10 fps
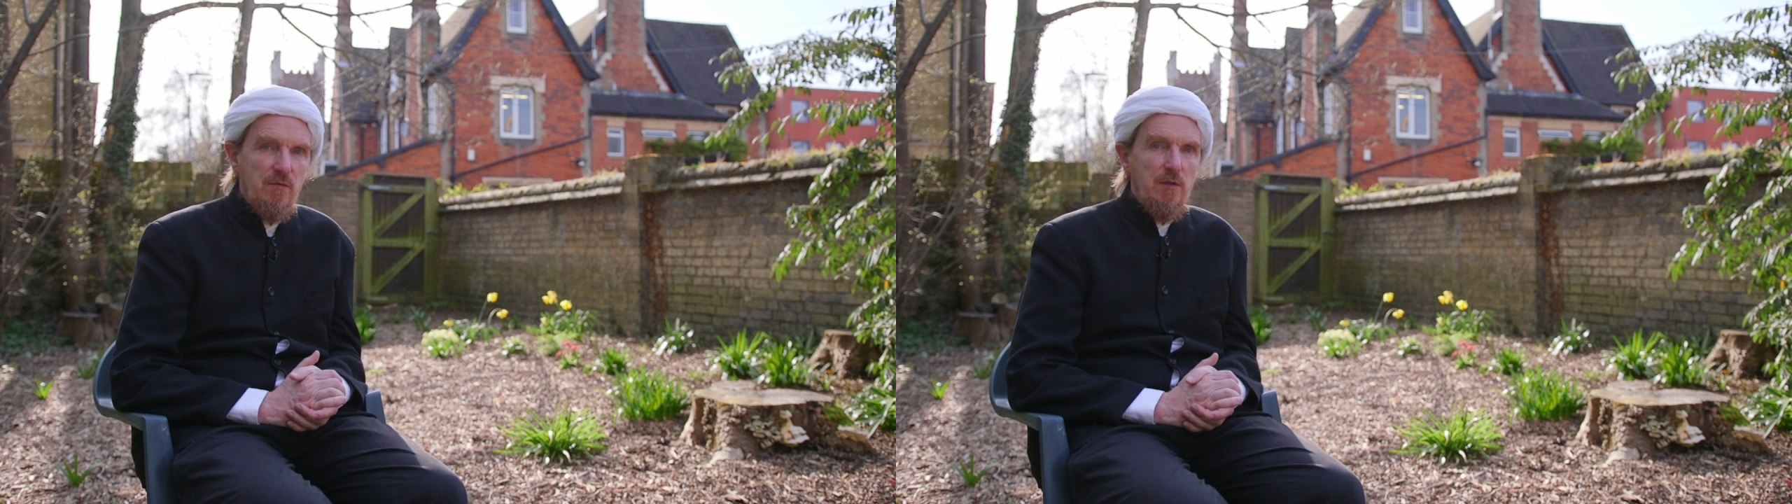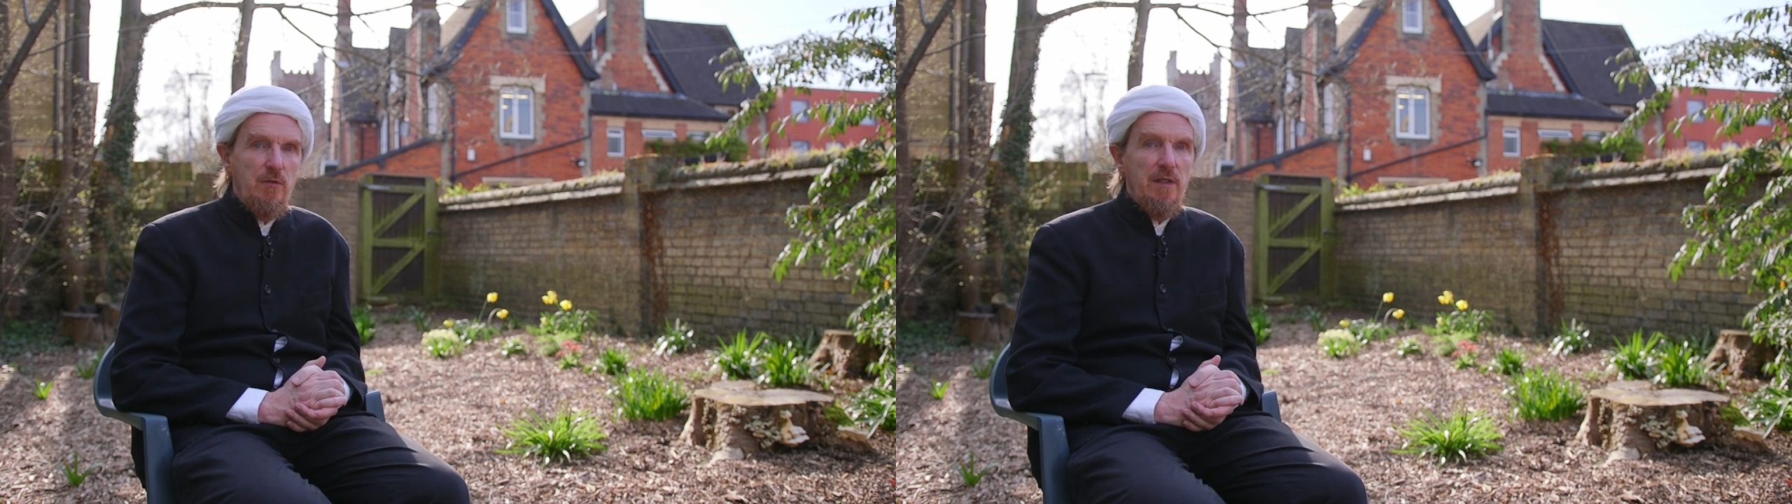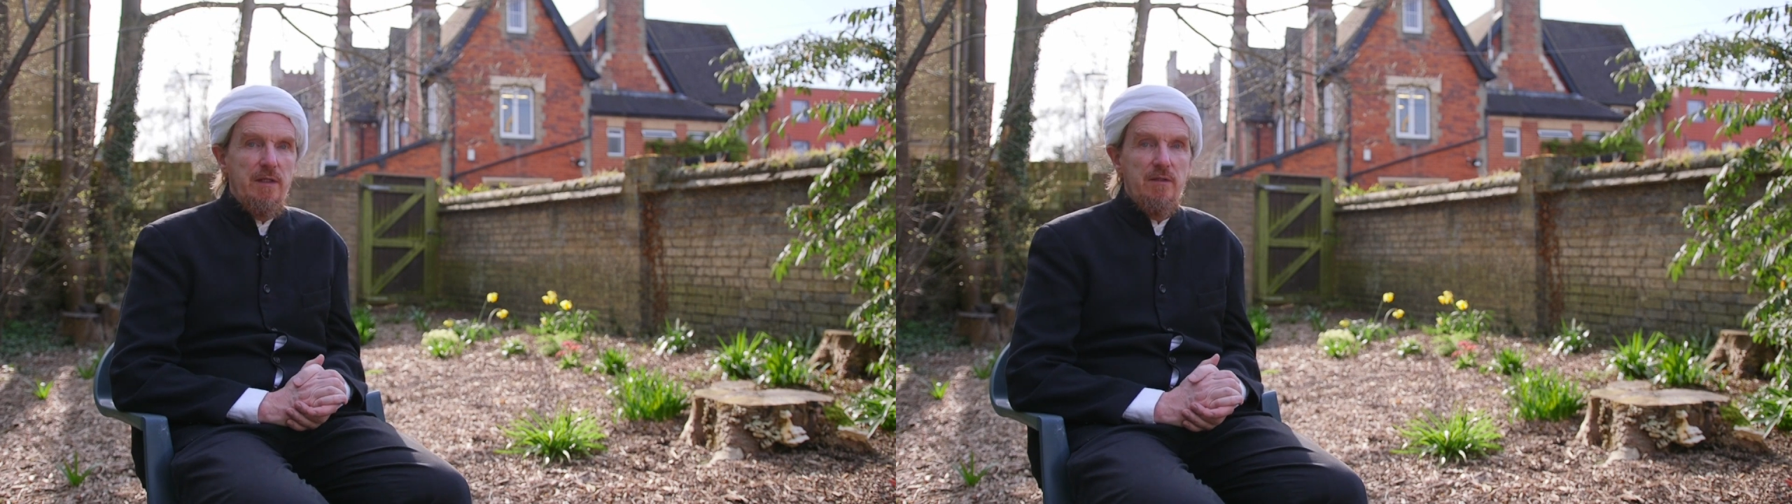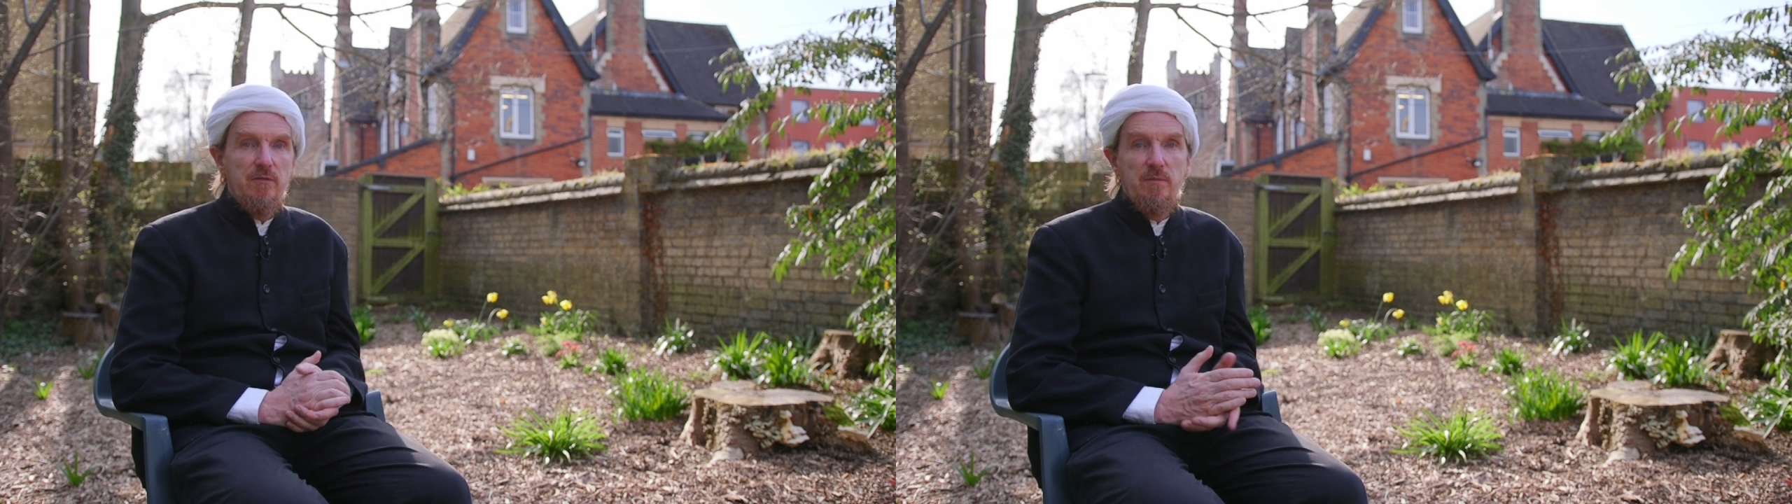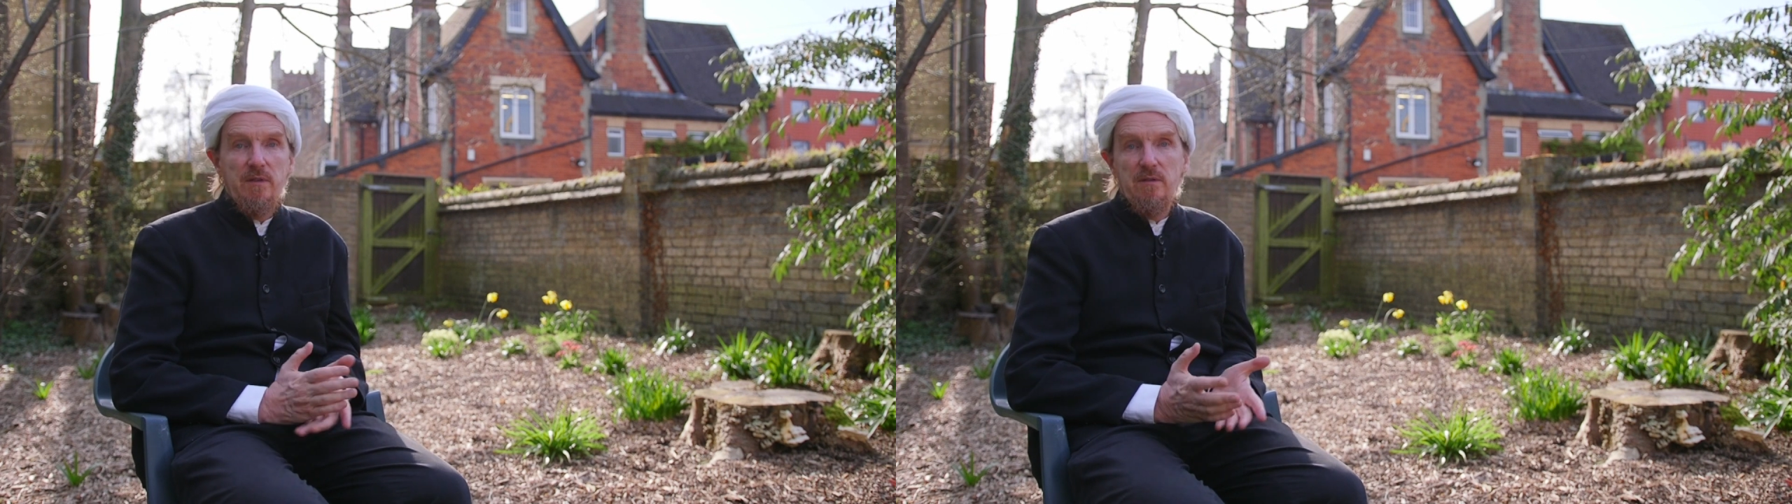
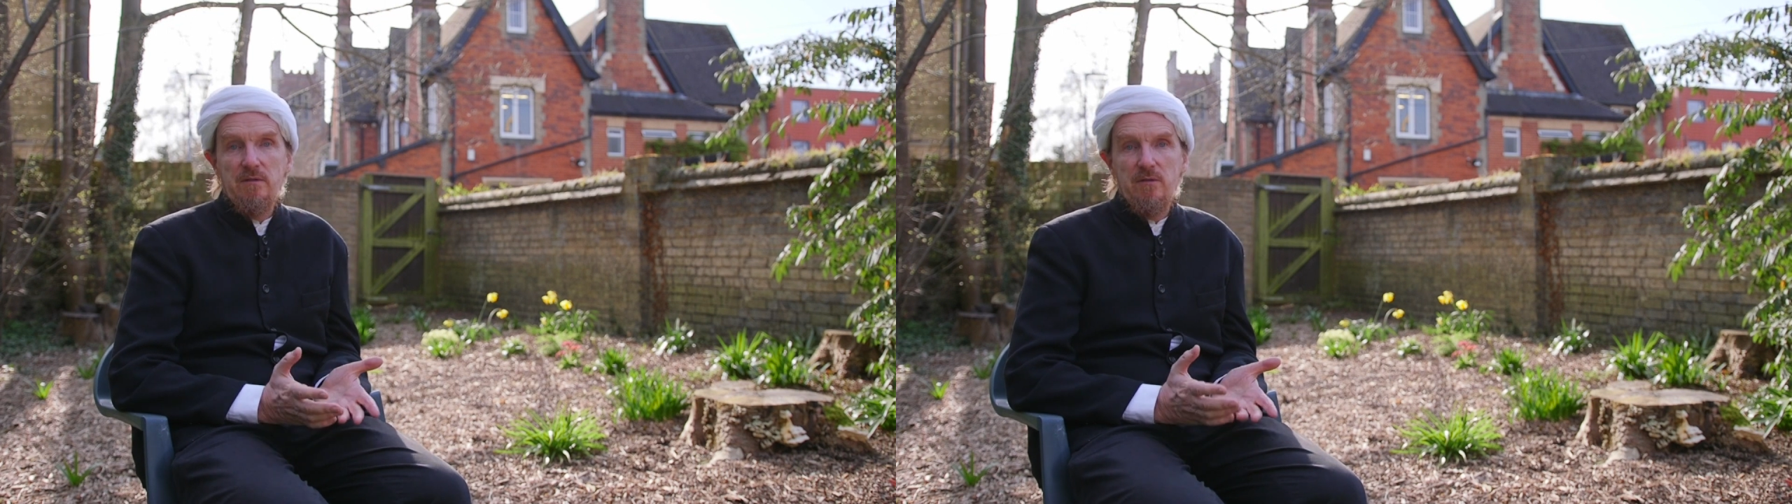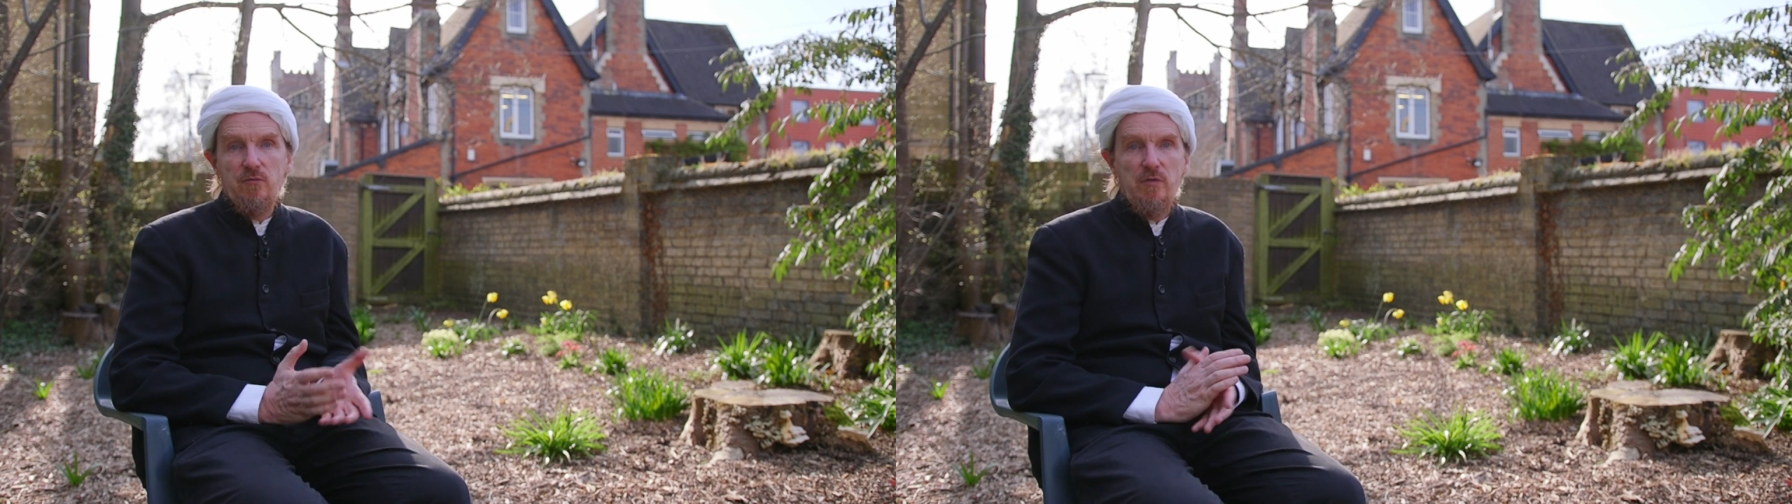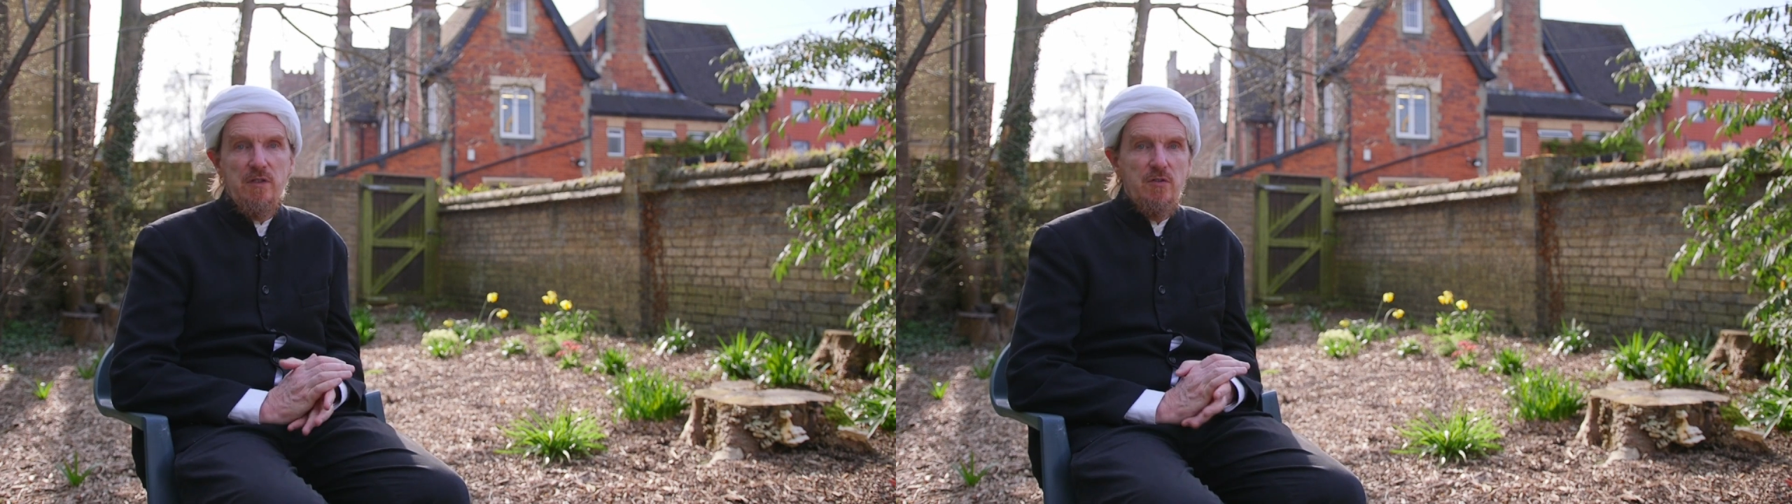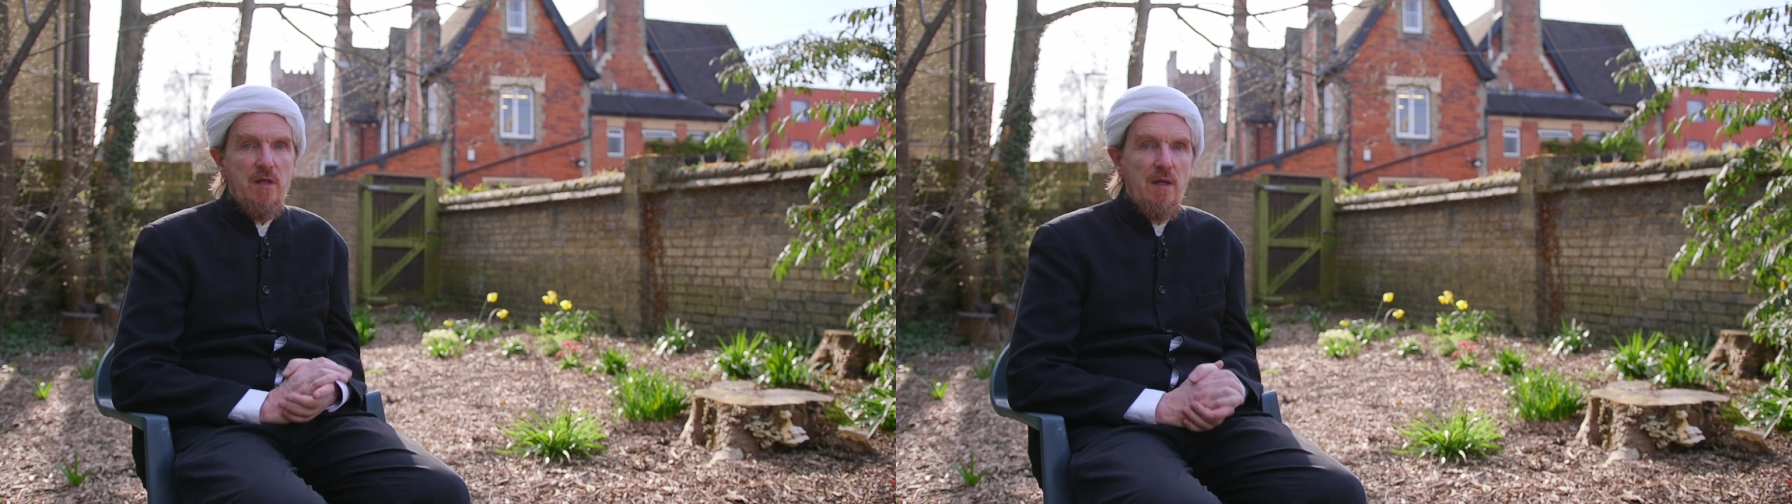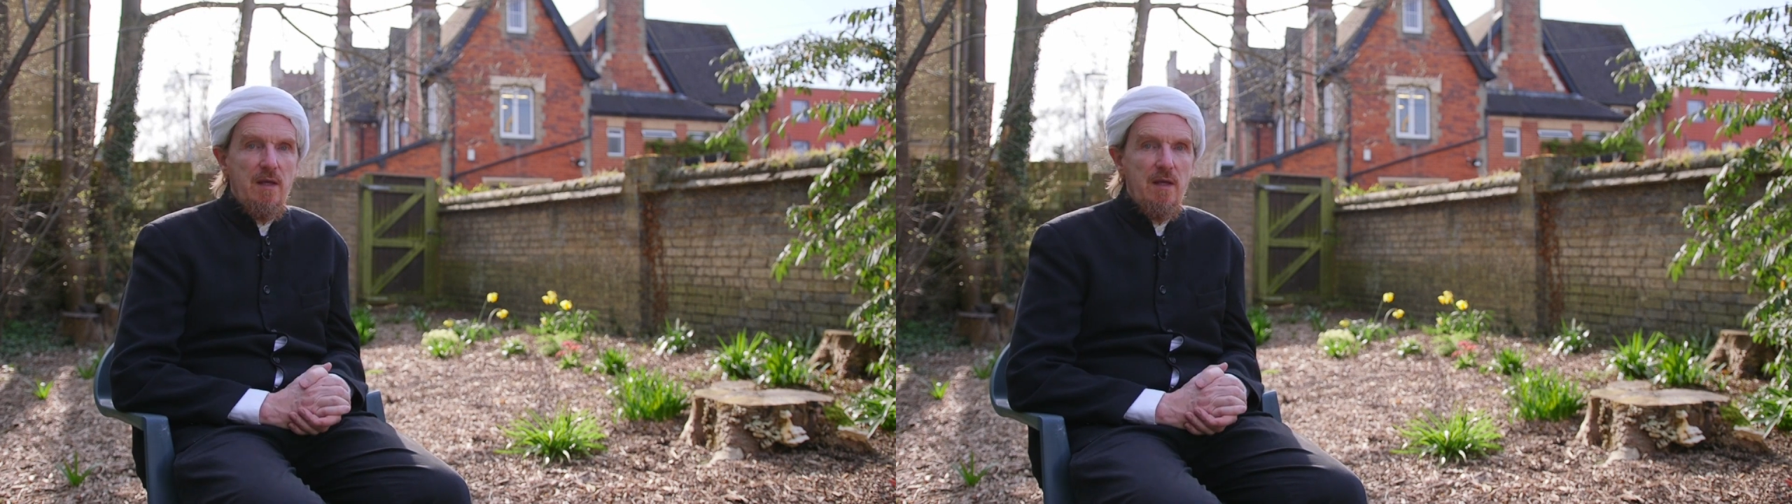loneliness, because it's reached